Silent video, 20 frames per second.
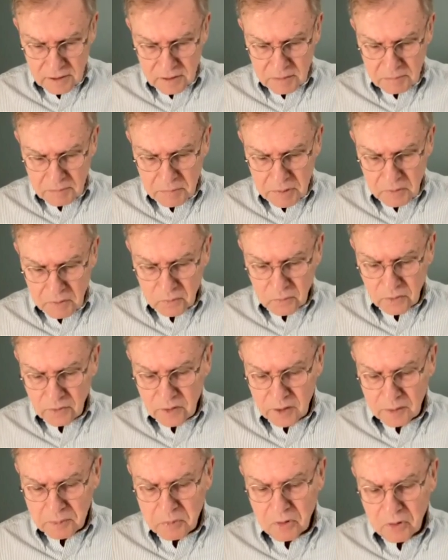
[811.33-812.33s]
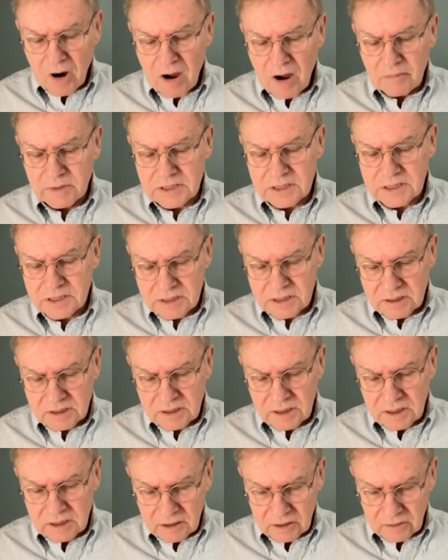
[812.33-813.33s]
but with the promise
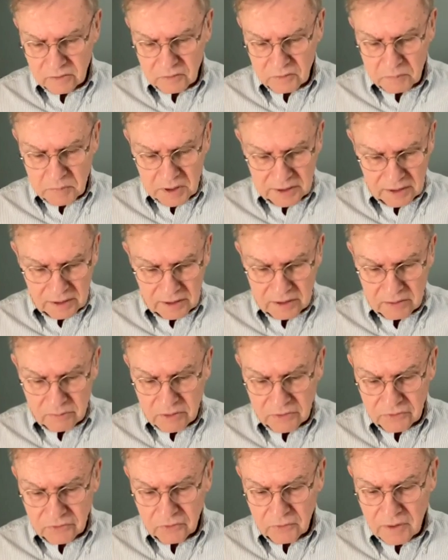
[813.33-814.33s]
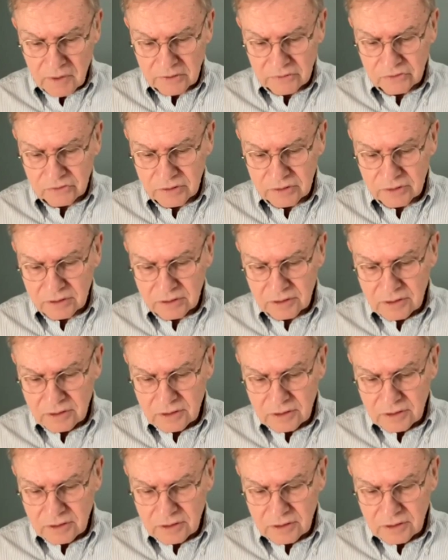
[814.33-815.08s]
in his bodily resurrection,